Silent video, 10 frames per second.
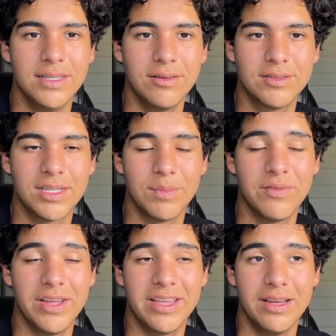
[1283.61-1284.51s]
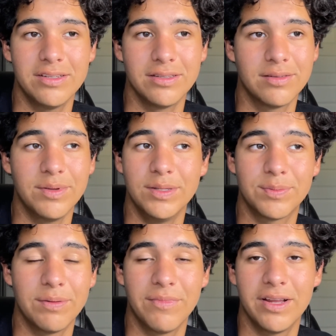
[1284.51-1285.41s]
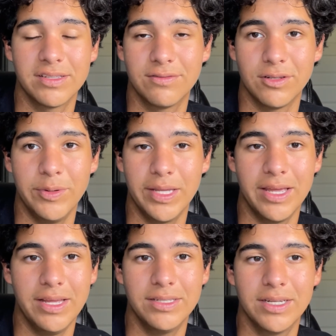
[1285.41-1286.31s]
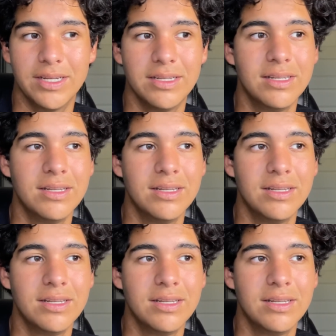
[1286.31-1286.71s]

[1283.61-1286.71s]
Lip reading: Summer vacations, I mean, spring break is a full week of AJATT.